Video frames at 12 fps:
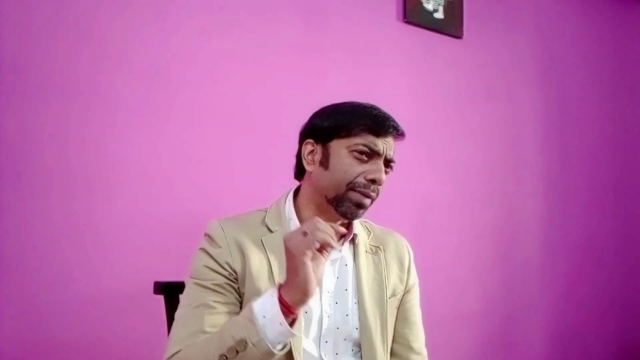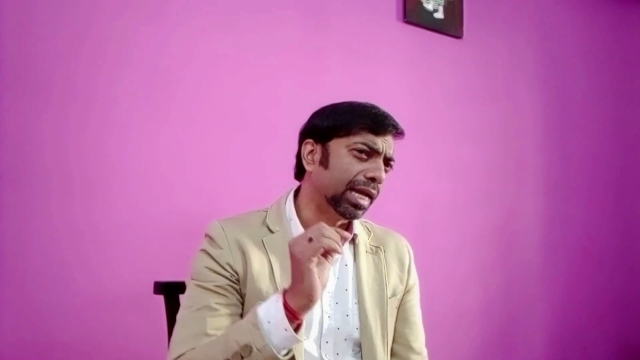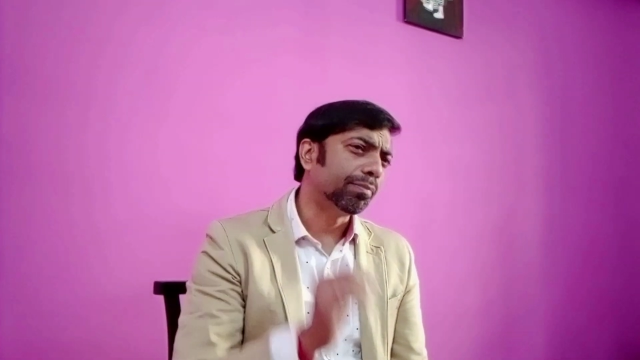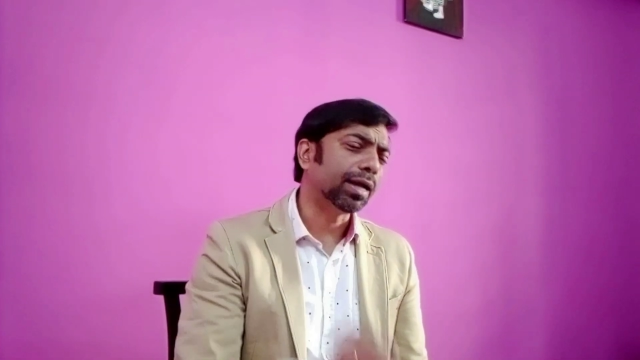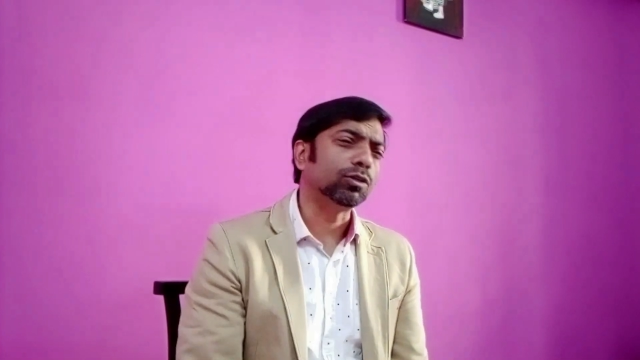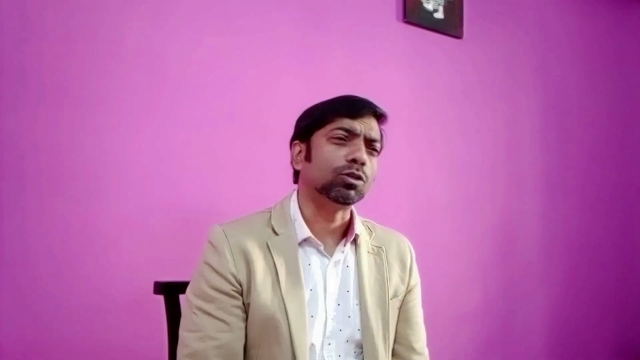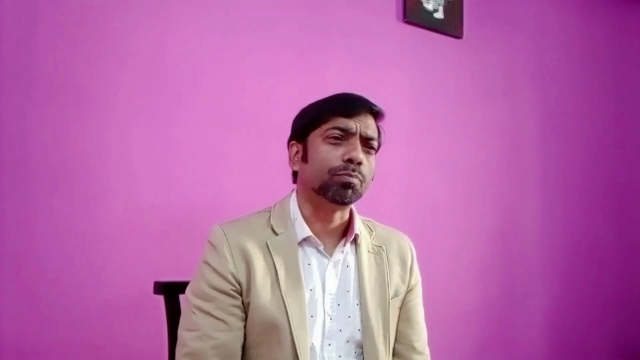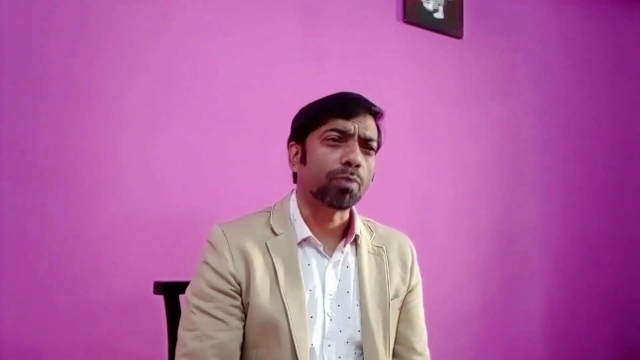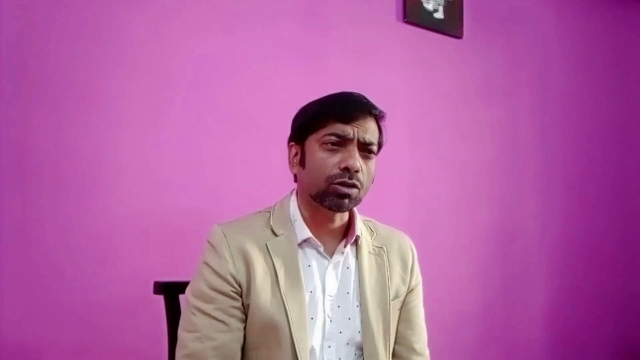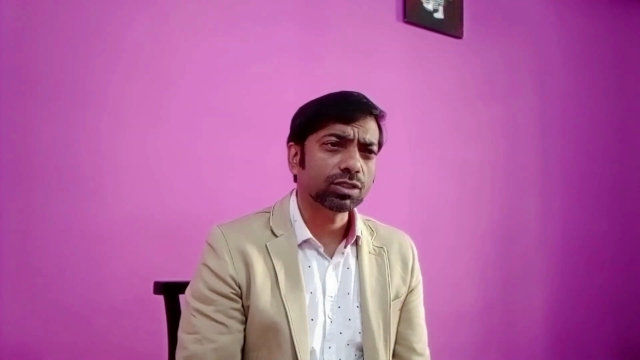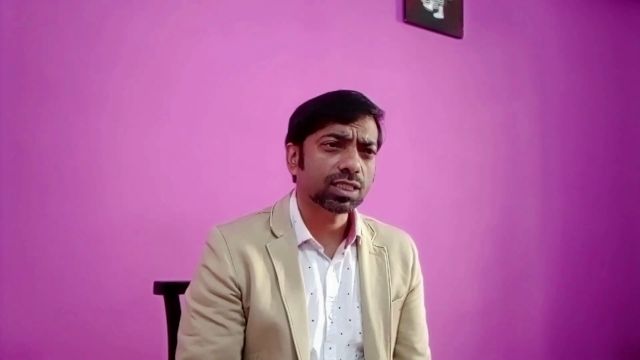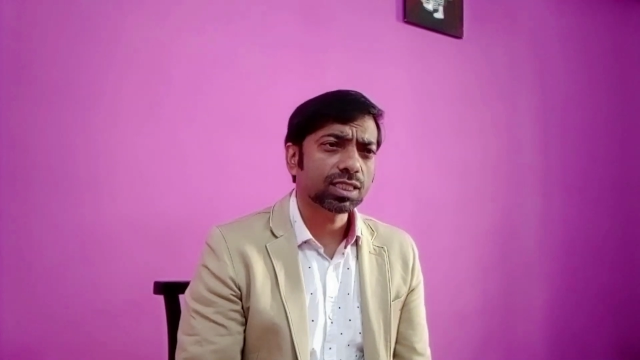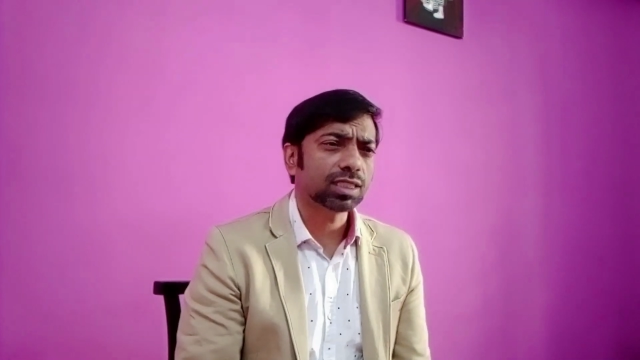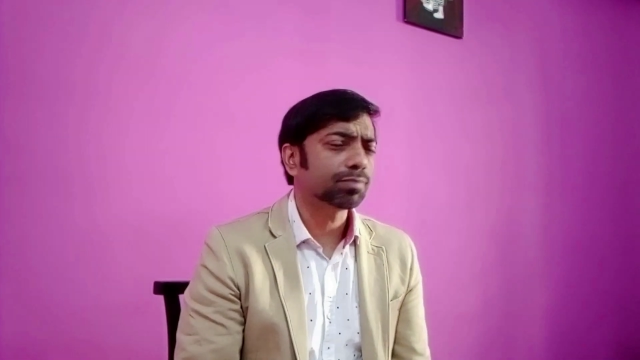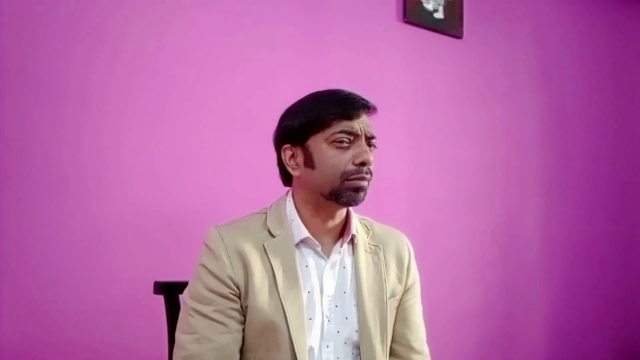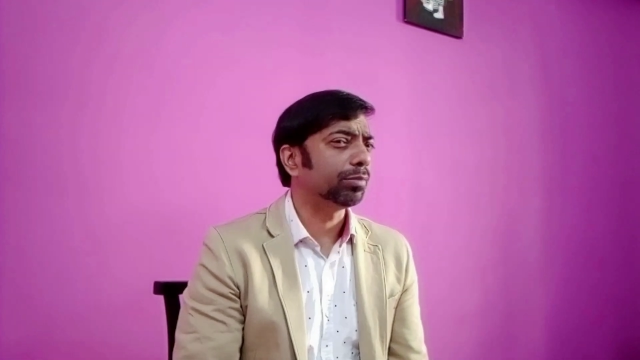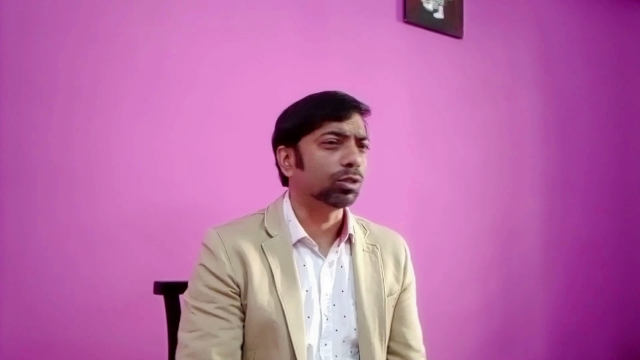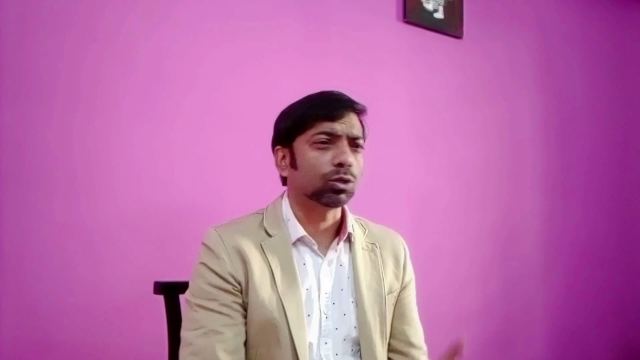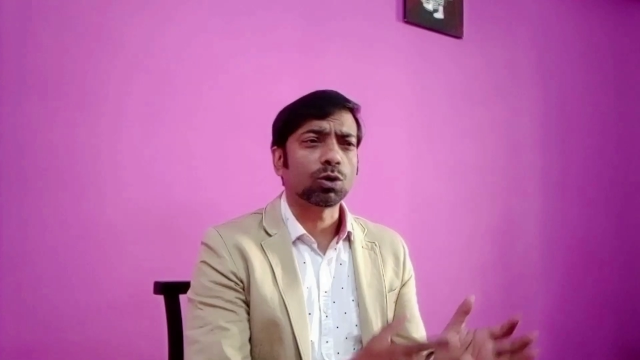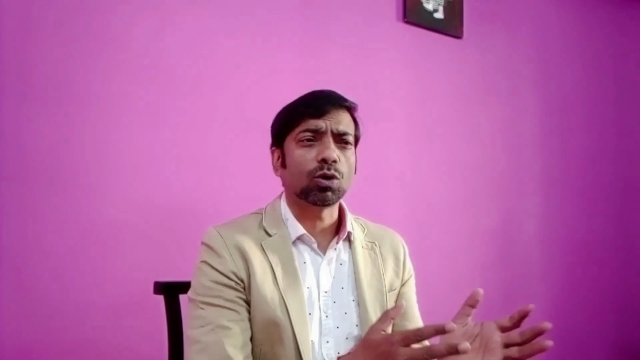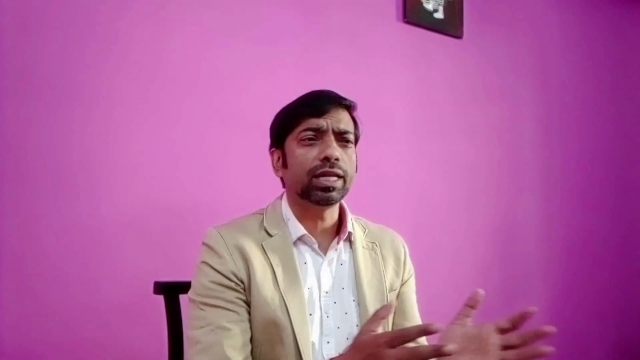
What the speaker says: made by your bosses, maybe your